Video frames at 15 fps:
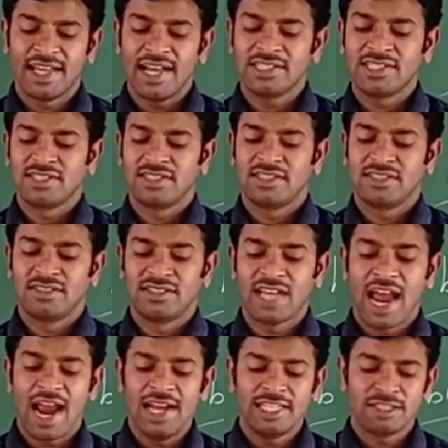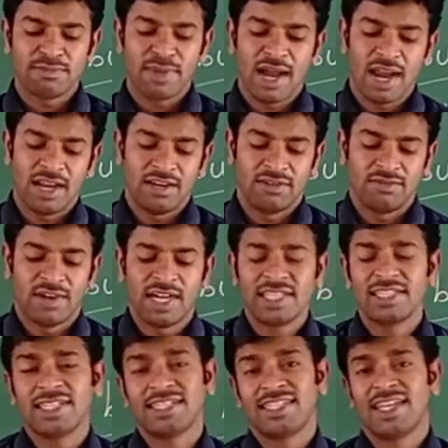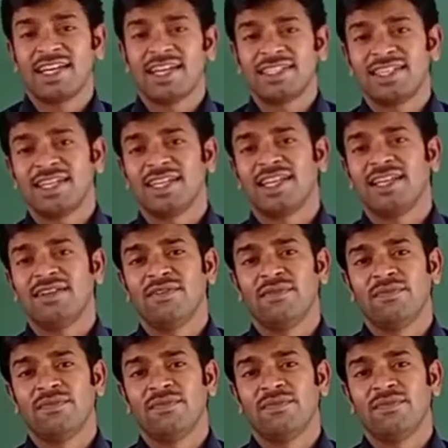the child's mind? What is that secret, children?